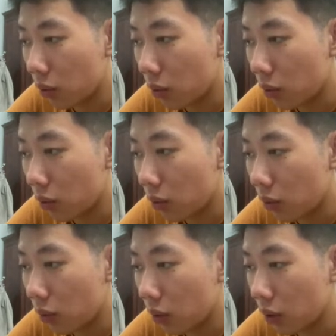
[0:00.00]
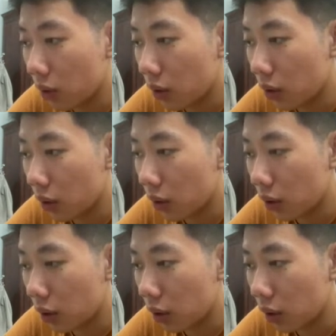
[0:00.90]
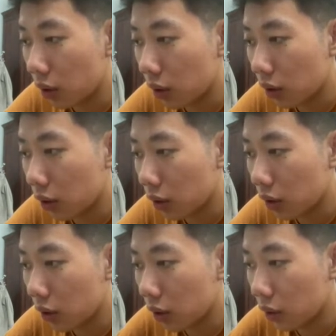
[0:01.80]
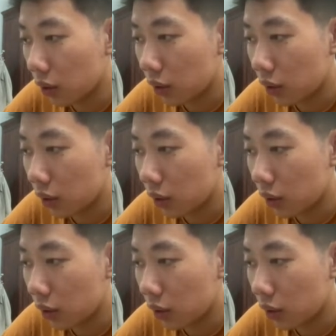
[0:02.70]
[no speech]